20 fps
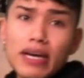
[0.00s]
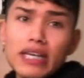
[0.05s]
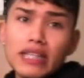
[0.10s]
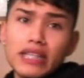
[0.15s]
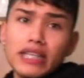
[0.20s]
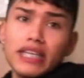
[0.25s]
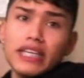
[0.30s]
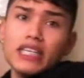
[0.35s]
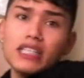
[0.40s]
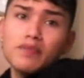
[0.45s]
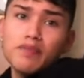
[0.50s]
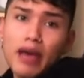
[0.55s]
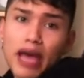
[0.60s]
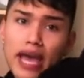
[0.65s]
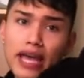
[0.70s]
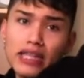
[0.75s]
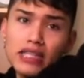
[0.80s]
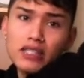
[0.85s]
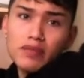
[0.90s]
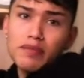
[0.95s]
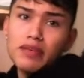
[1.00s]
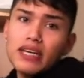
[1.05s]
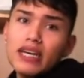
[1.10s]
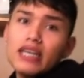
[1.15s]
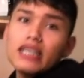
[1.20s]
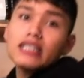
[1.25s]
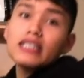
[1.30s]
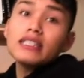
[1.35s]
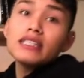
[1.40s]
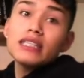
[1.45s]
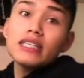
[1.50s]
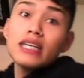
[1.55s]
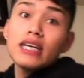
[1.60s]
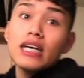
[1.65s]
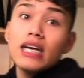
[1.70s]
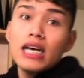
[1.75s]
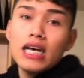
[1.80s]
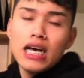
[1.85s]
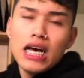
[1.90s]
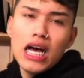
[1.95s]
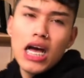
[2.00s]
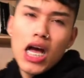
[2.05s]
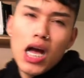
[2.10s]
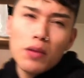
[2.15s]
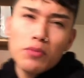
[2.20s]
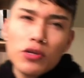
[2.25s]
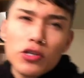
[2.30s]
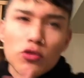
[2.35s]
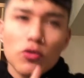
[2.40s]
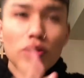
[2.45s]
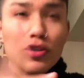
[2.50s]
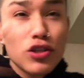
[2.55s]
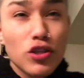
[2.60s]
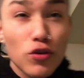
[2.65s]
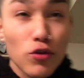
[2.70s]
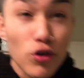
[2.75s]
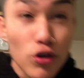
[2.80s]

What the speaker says: my Adidas pants because I'm just going to the